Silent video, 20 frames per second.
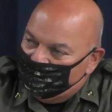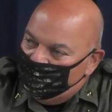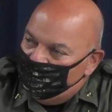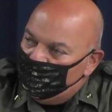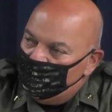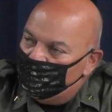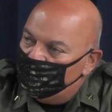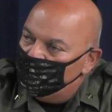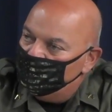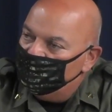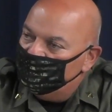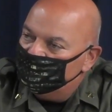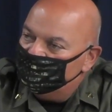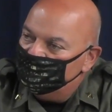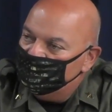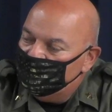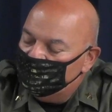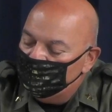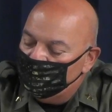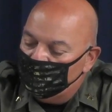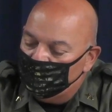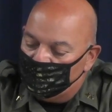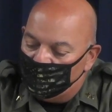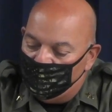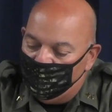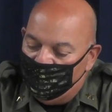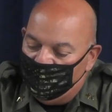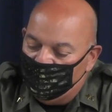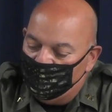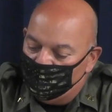You know, that's not what we're
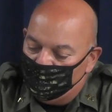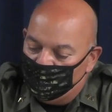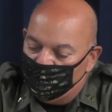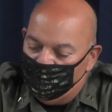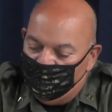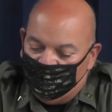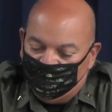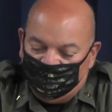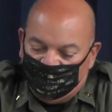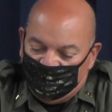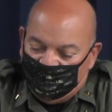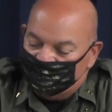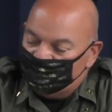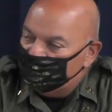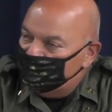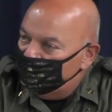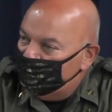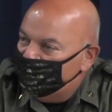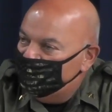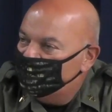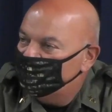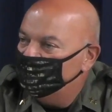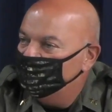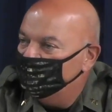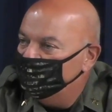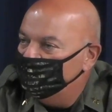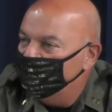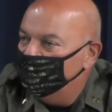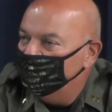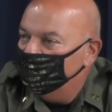about. We're about
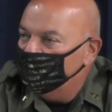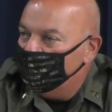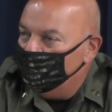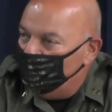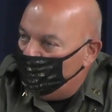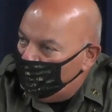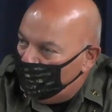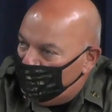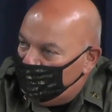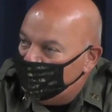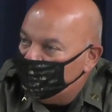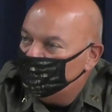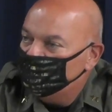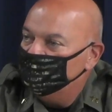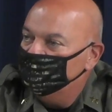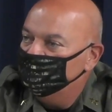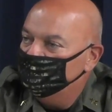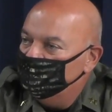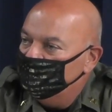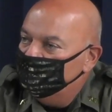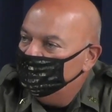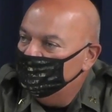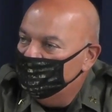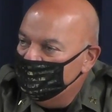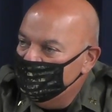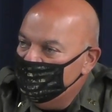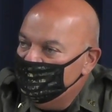de-escalation and communication and Yeah.